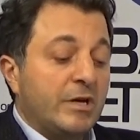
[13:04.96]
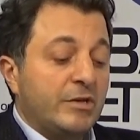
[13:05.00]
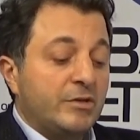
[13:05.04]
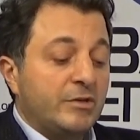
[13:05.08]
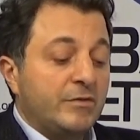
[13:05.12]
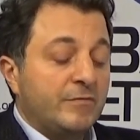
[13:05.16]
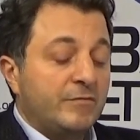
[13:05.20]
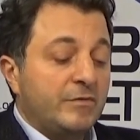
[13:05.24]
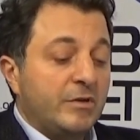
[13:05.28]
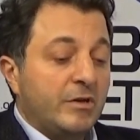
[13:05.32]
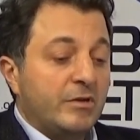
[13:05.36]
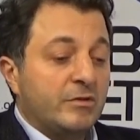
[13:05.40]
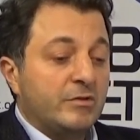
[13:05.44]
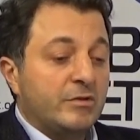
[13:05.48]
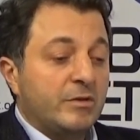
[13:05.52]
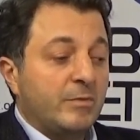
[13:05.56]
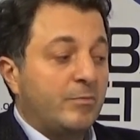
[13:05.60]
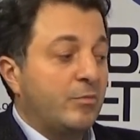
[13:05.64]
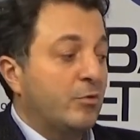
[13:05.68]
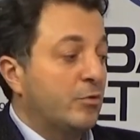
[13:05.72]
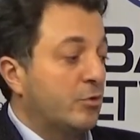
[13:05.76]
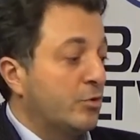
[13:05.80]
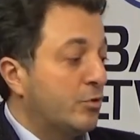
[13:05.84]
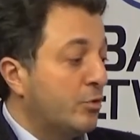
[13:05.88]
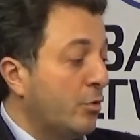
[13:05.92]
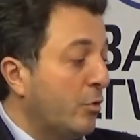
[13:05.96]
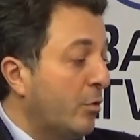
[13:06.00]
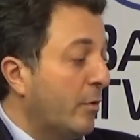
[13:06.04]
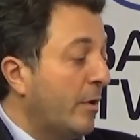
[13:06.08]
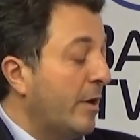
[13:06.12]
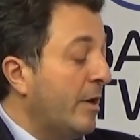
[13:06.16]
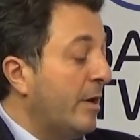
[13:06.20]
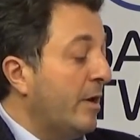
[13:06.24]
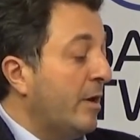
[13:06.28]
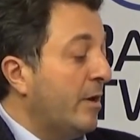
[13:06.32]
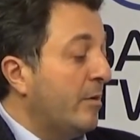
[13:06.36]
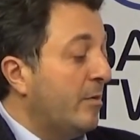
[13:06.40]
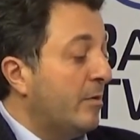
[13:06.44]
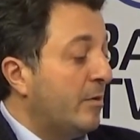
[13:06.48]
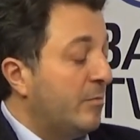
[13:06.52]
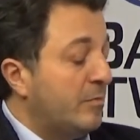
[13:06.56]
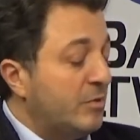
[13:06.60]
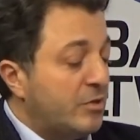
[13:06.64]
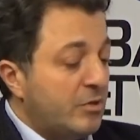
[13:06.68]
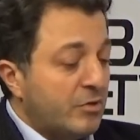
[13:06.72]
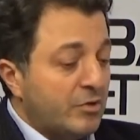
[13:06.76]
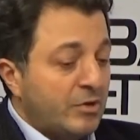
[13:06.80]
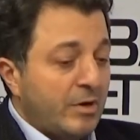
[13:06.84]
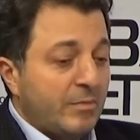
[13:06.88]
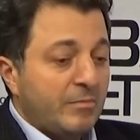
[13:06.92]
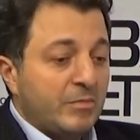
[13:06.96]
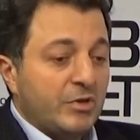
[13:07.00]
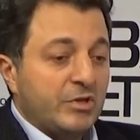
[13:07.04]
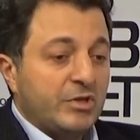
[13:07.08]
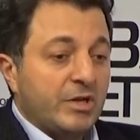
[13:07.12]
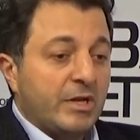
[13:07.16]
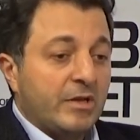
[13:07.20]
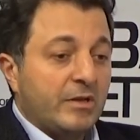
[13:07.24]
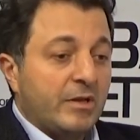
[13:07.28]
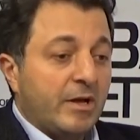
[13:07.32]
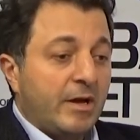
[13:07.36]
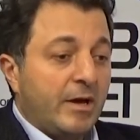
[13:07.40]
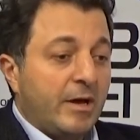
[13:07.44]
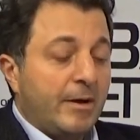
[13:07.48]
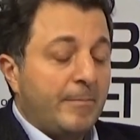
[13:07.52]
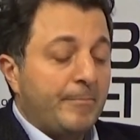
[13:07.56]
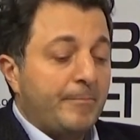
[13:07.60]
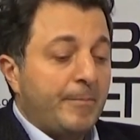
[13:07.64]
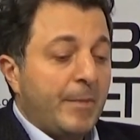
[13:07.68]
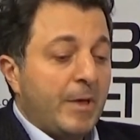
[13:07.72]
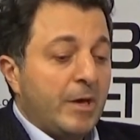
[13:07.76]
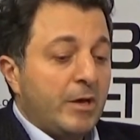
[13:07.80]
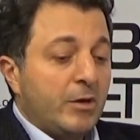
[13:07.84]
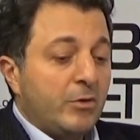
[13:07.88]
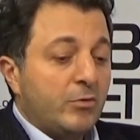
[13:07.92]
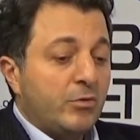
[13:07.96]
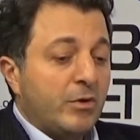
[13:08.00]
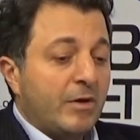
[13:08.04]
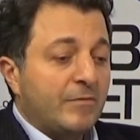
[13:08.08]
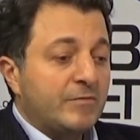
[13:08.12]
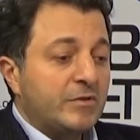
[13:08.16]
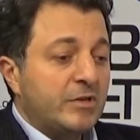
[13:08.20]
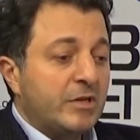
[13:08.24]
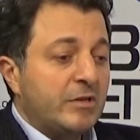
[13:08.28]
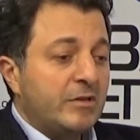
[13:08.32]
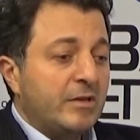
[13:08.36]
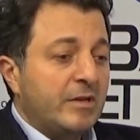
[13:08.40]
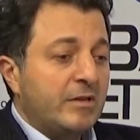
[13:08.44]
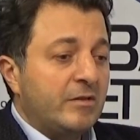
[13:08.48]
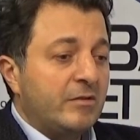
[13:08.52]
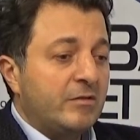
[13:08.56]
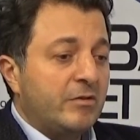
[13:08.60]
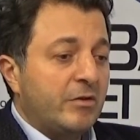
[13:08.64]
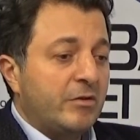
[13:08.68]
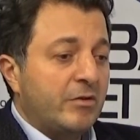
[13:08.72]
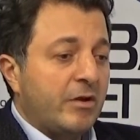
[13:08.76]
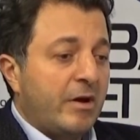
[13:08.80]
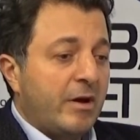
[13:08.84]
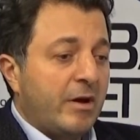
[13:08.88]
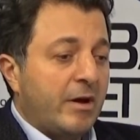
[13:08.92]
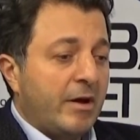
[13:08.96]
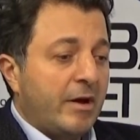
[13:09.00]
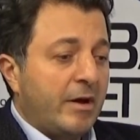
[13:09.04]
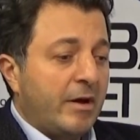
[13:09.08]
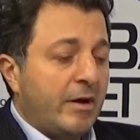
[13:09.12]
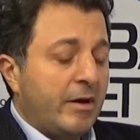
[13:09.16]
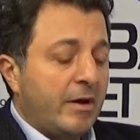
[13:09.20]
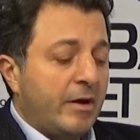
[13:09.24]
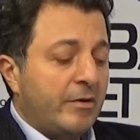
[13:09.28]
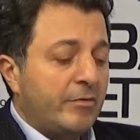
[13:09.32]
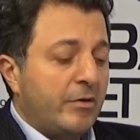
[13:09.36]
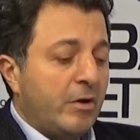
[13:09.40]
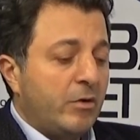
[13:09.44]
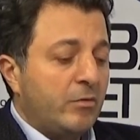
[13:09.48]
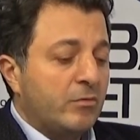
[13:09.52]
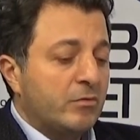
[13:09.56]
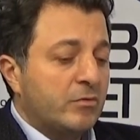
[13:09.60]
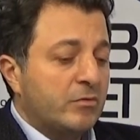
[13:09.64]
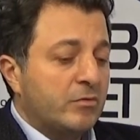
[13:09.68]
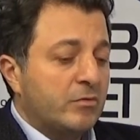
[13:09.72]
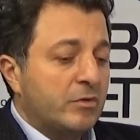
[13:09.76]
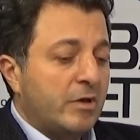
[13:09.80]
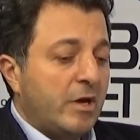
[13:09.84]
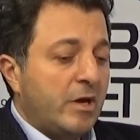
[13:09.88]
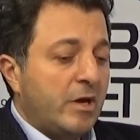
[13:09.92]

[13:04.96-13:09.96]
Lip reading: achieve their support. So, Mr. Jean-Michel, you have said that there are around